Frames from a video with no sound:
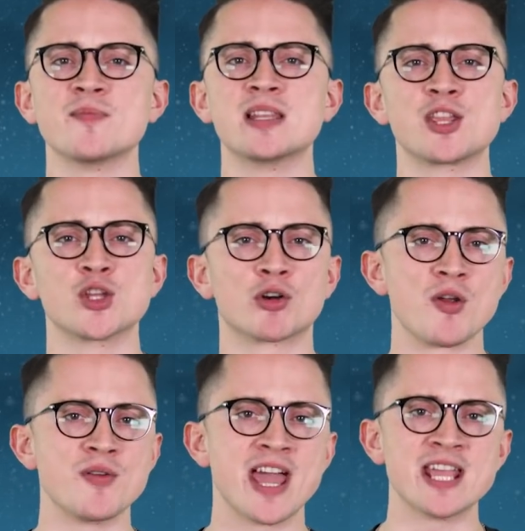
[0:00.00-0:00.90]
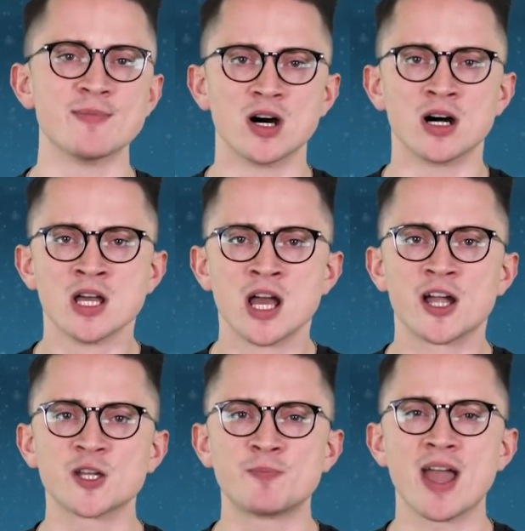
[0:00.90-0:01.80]
million Neymar
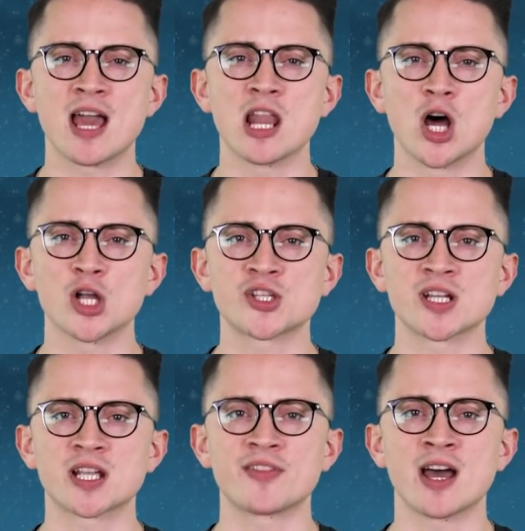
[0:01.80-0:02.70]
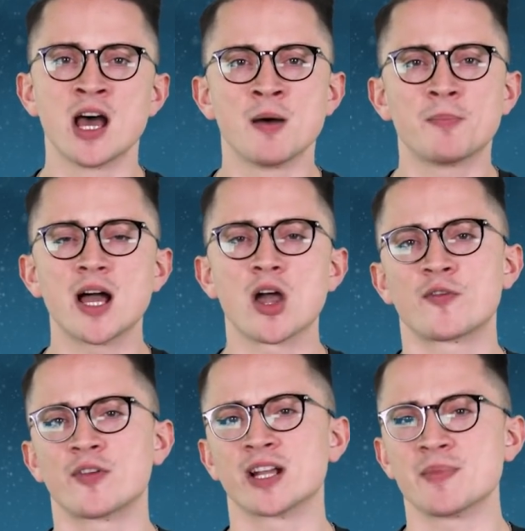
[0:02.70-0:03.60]
and could pay a large chunk of that by
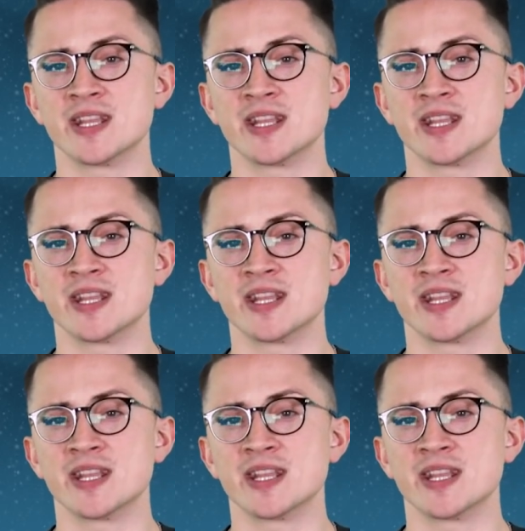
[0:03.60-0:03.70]
offering up the